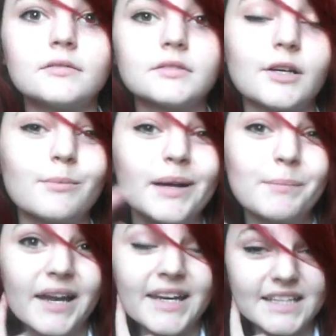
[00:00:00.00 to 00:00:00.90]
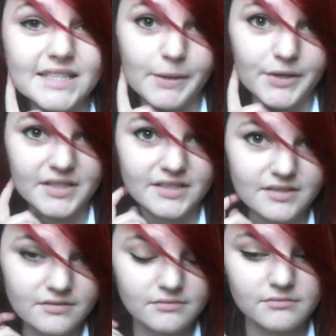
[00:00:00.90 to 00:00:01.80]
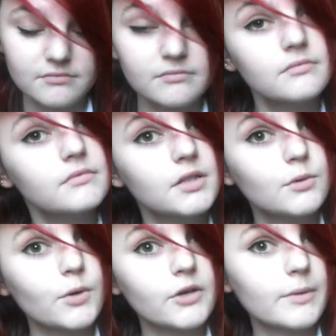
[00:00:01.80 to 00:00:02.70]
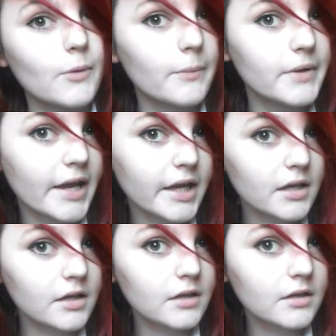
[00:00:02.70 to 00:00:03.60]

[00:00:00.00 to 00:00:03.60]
So my planet exploded. You want to repopulate?